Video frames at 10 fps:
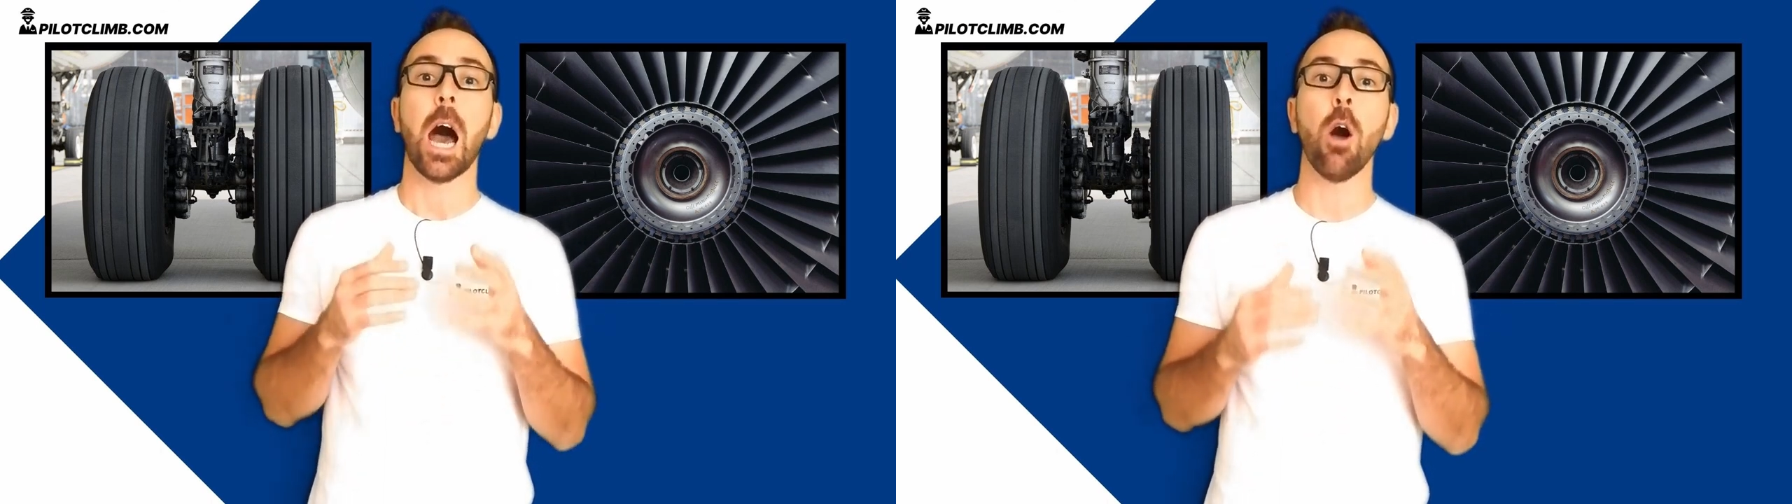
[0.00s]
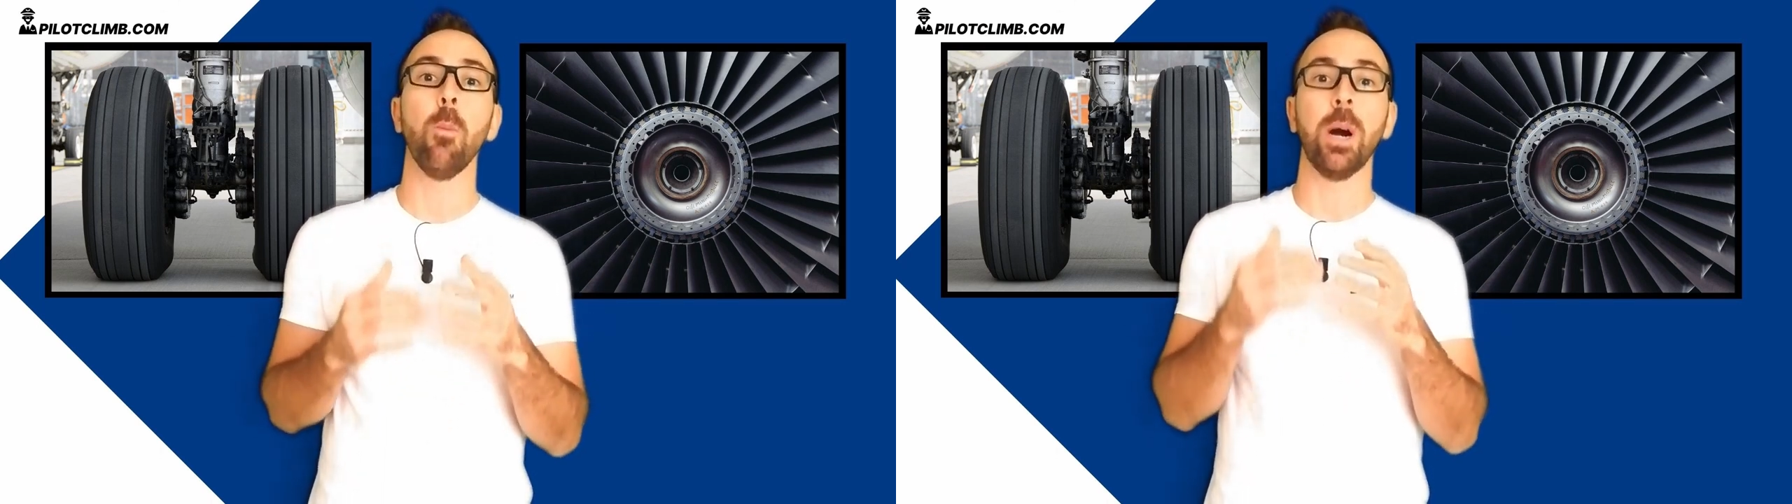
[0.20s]

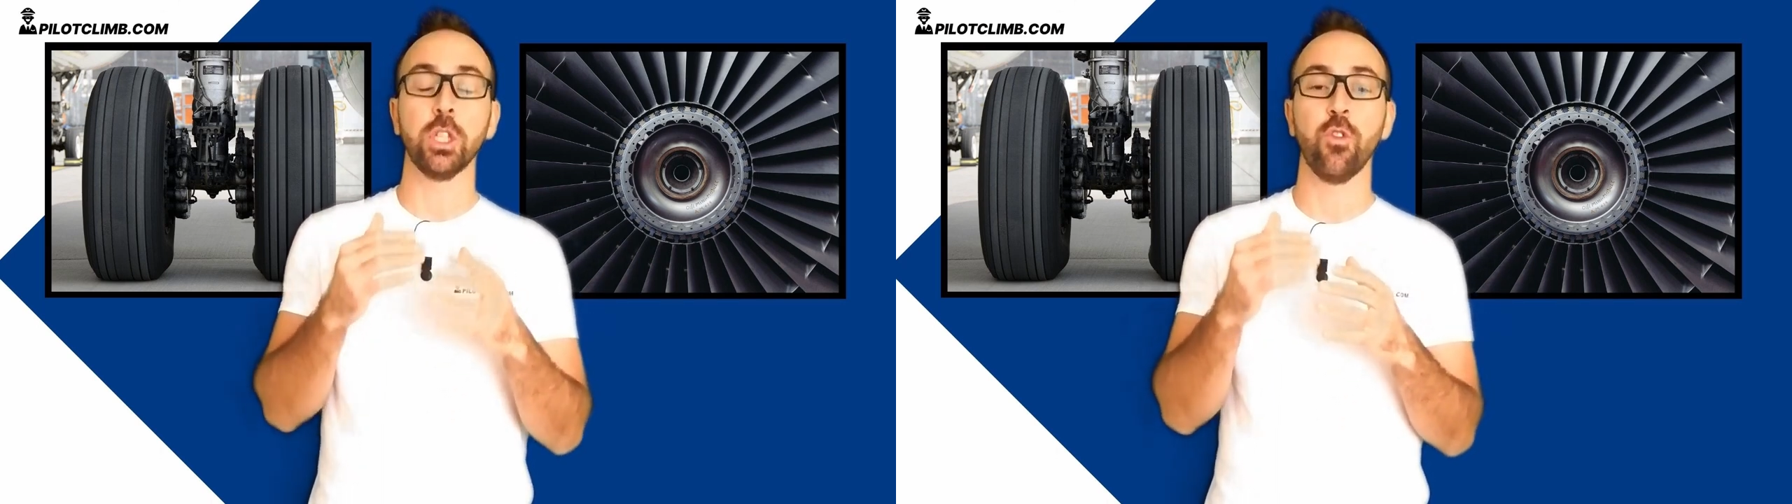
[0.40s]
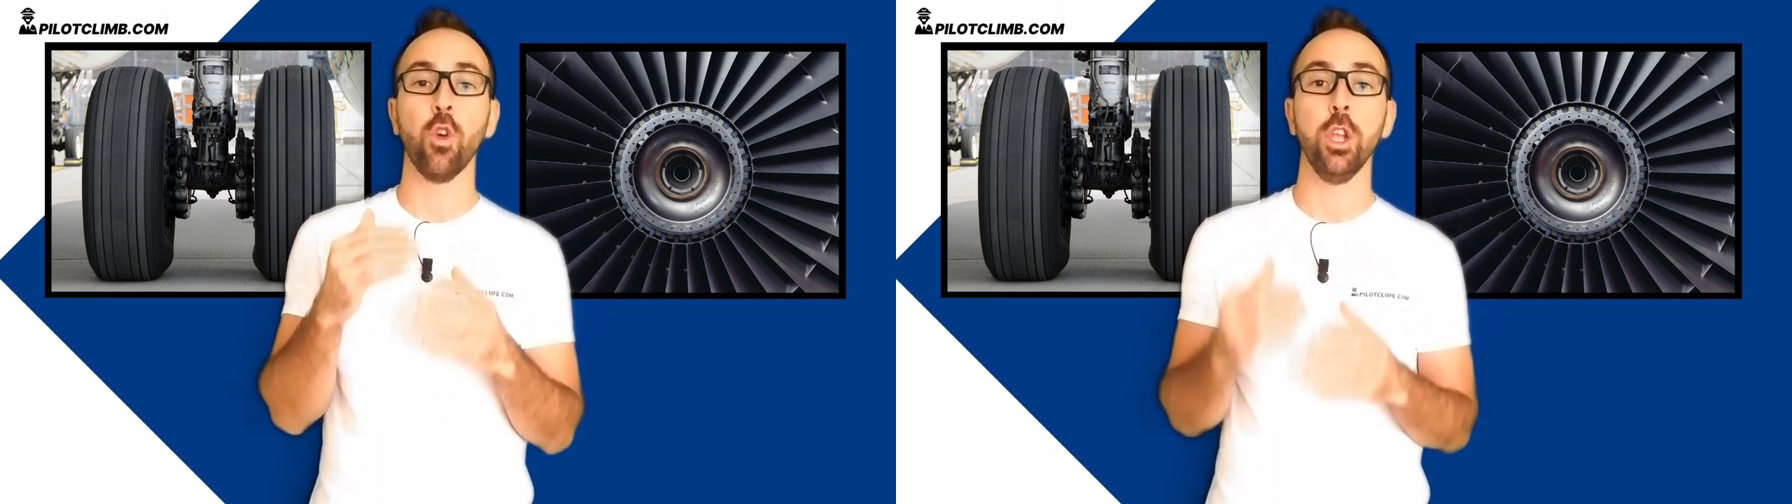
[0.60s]
how
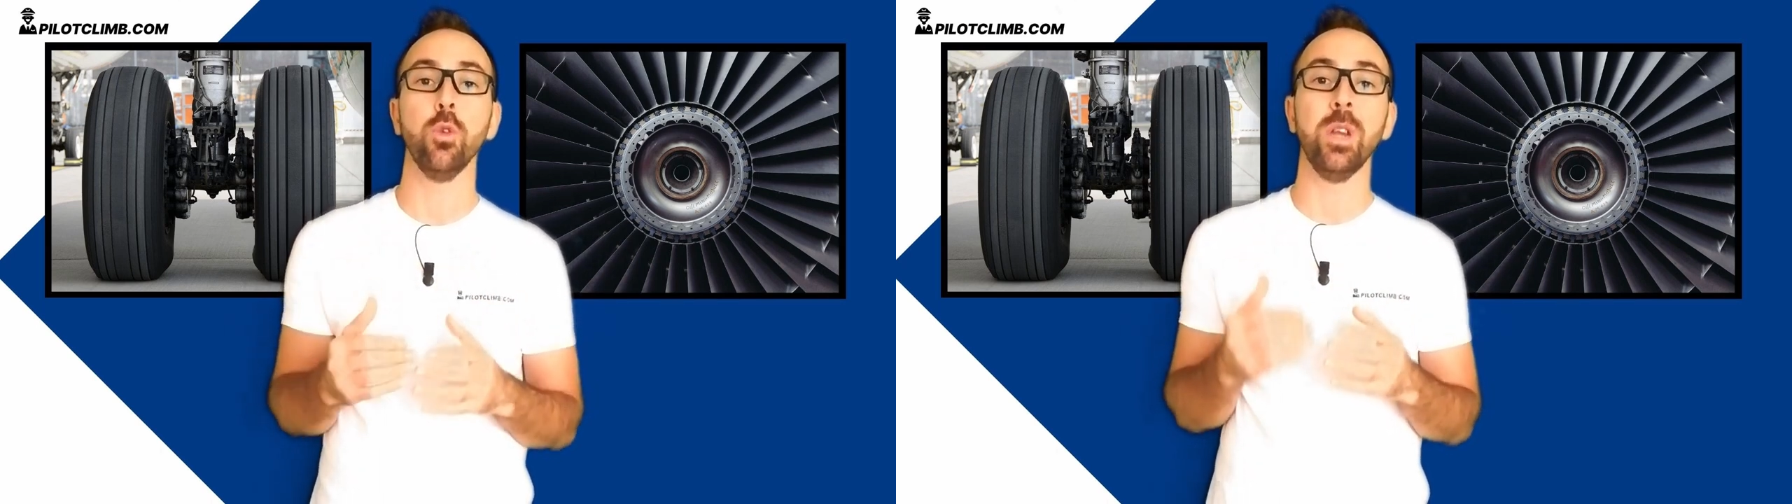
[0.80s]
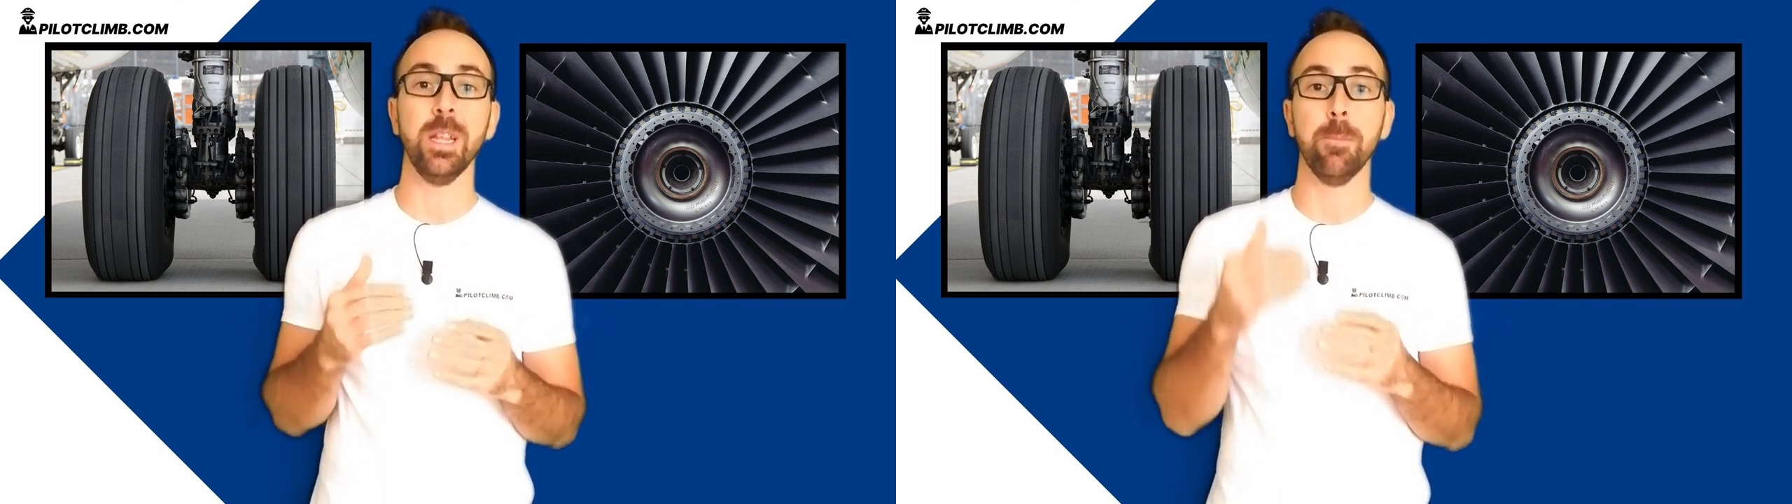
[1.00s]
much fuel
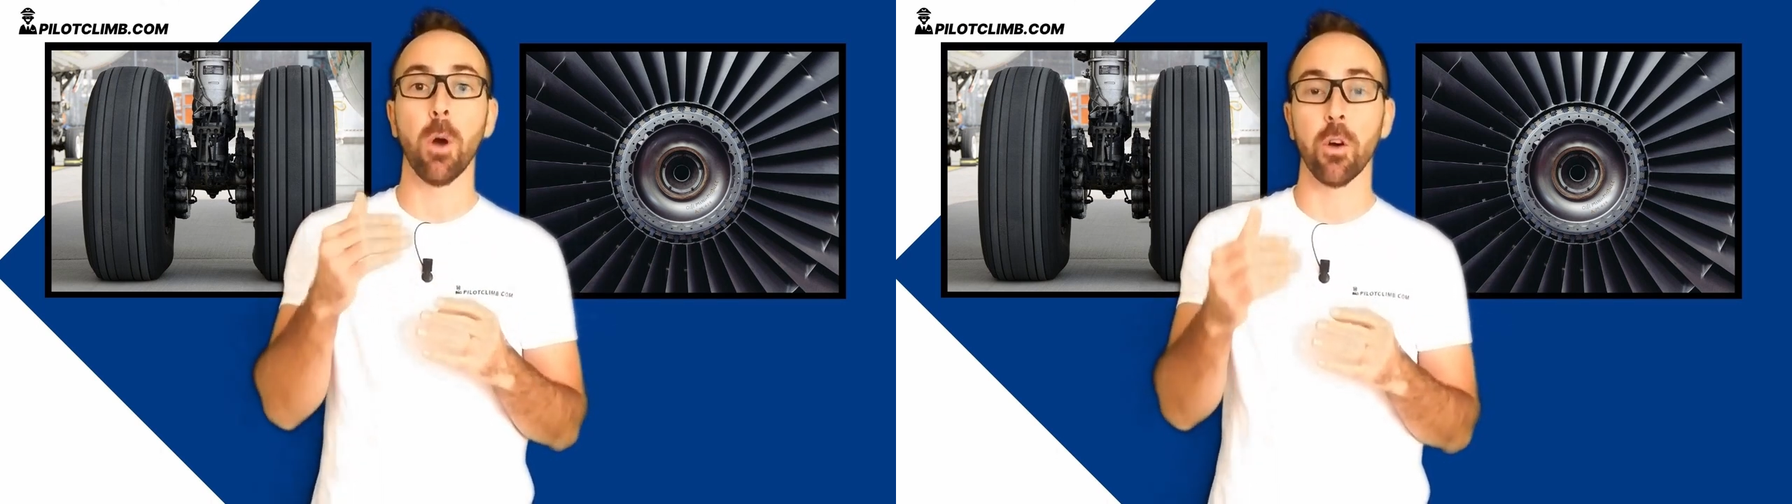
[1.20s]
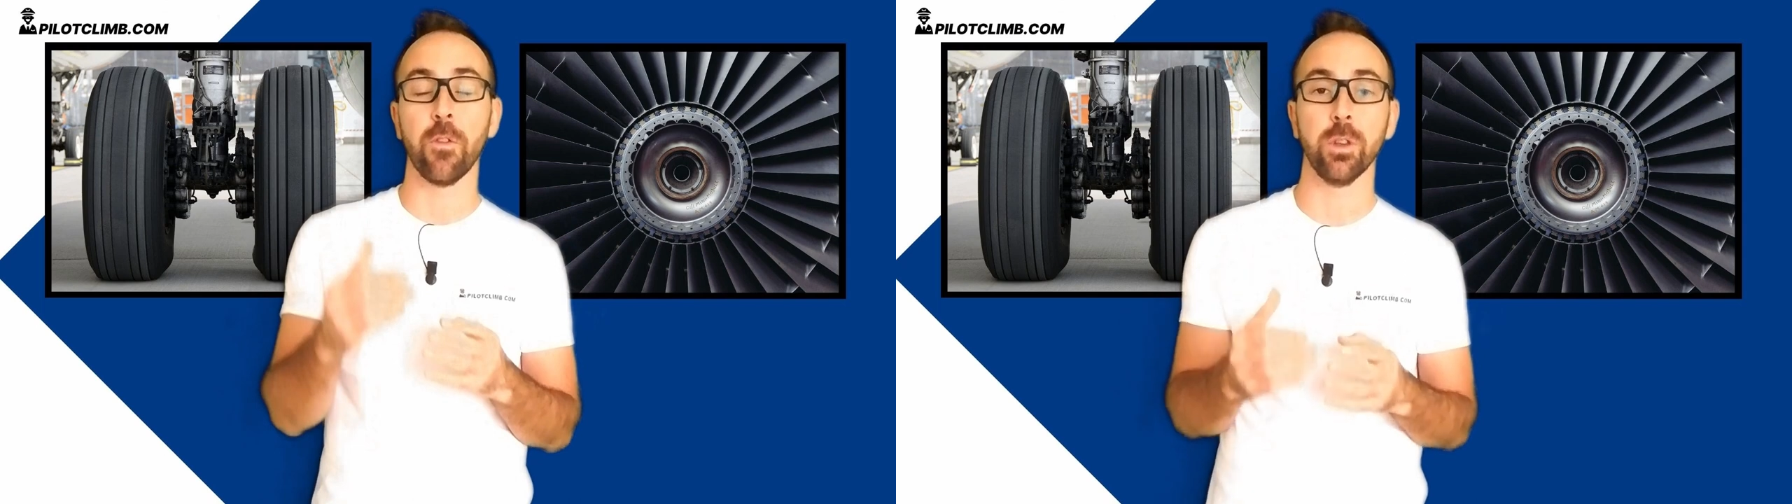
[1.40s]
you need
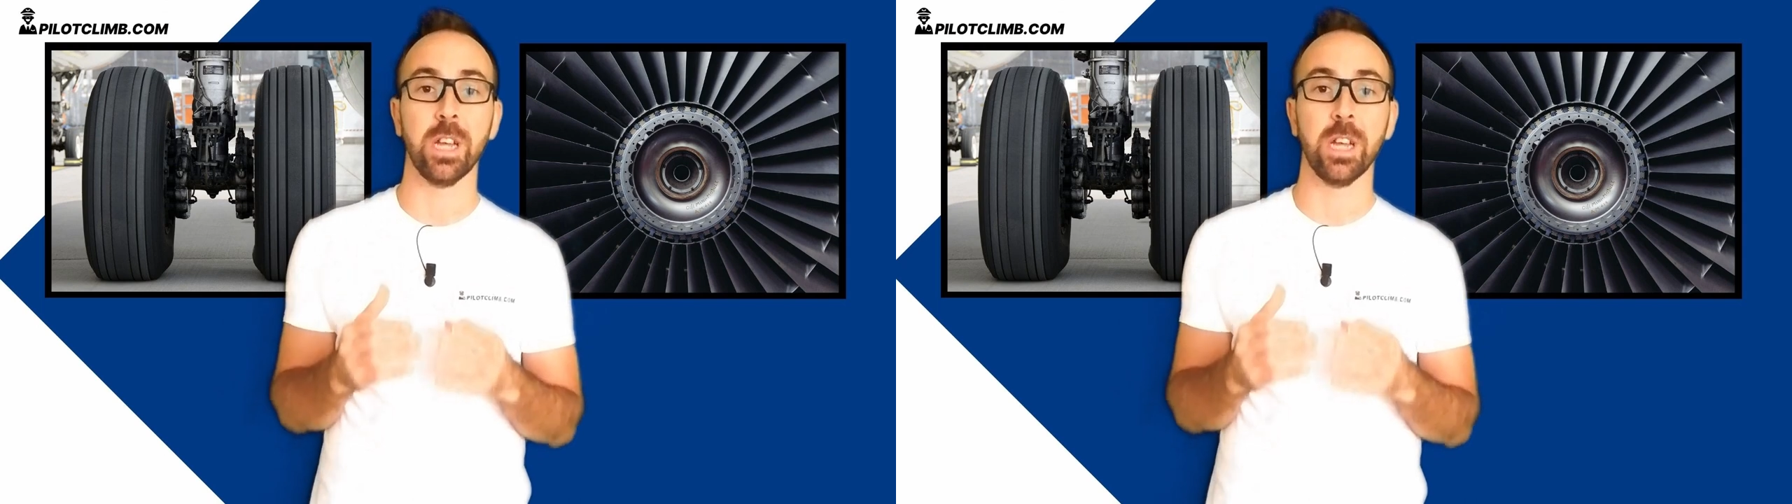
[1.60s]
more for